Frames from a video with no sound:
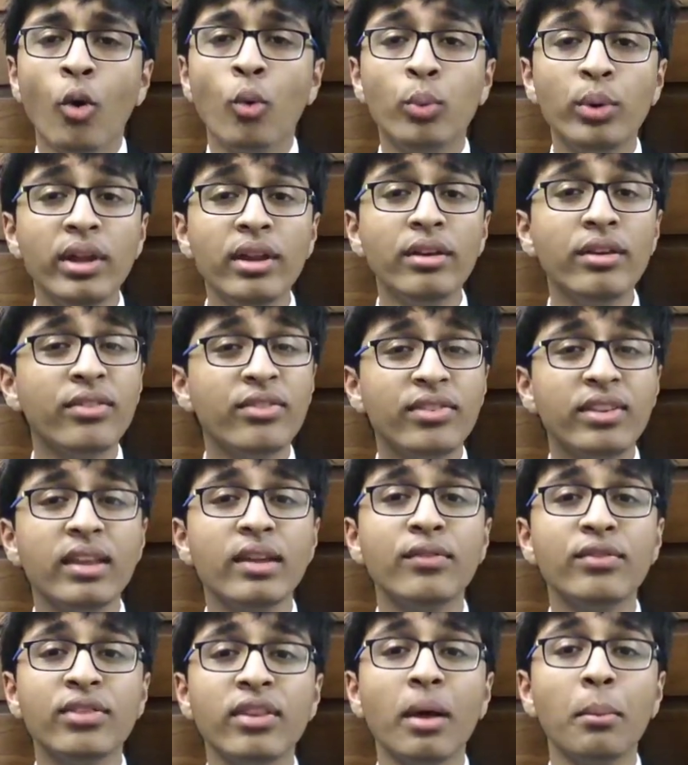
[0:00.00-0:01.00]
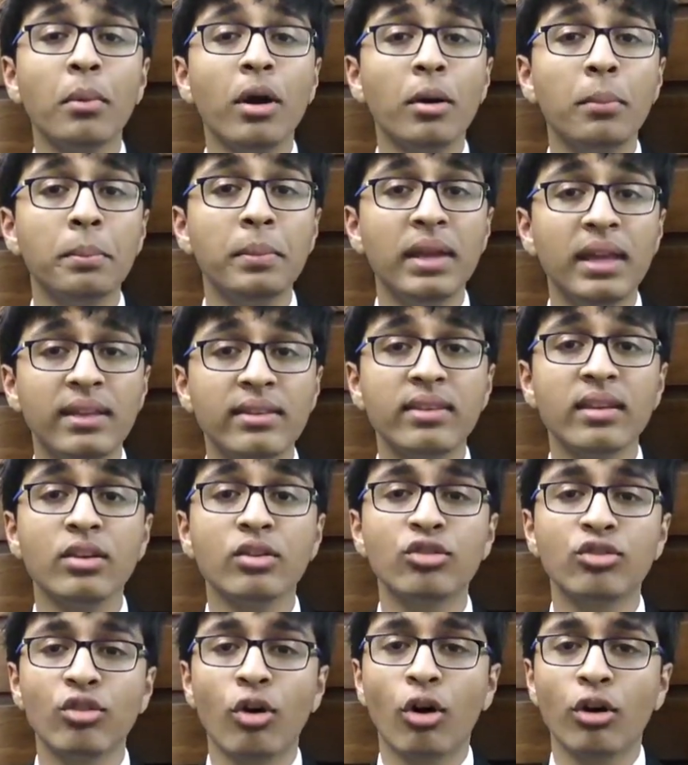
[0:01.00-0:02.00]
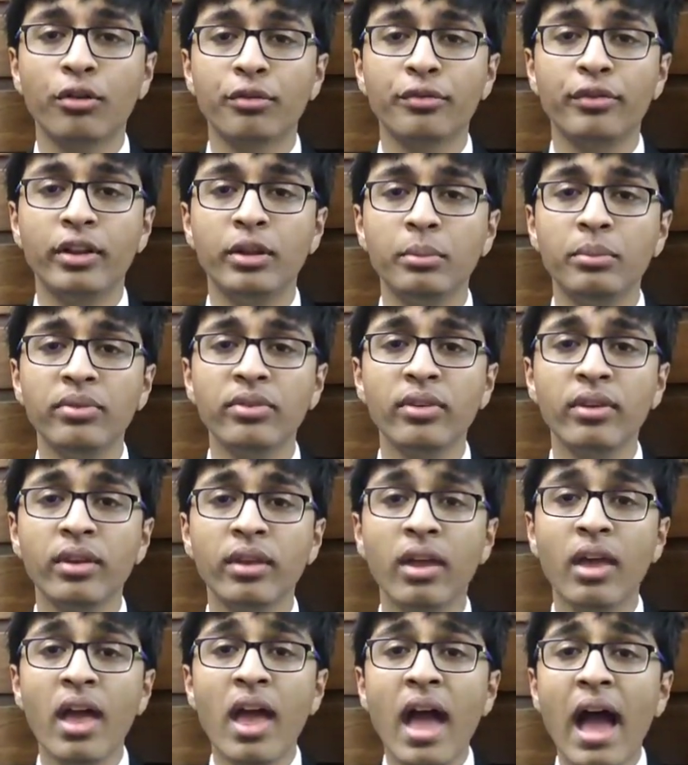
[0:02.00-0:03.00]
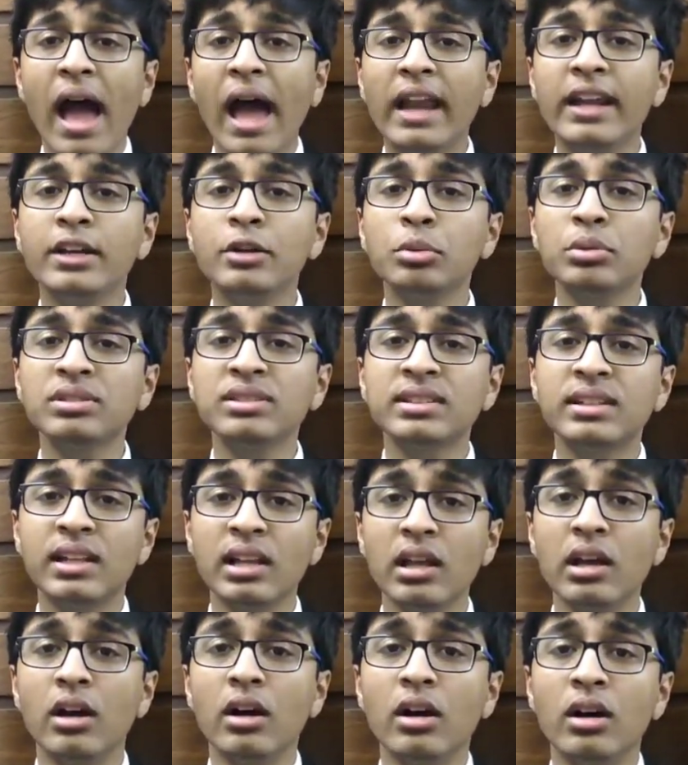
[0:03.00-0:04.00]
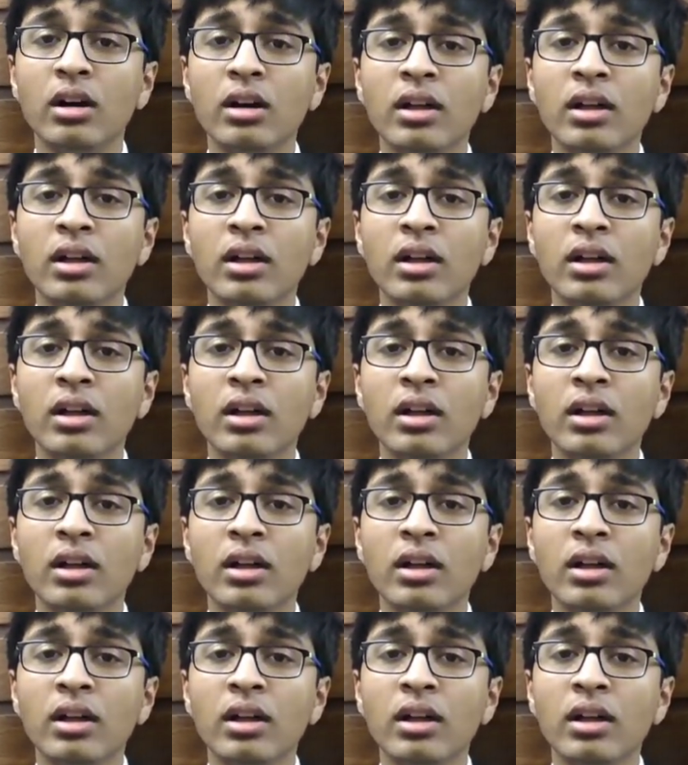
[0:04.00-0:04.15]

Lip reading: We received some amazing short films, and it was clear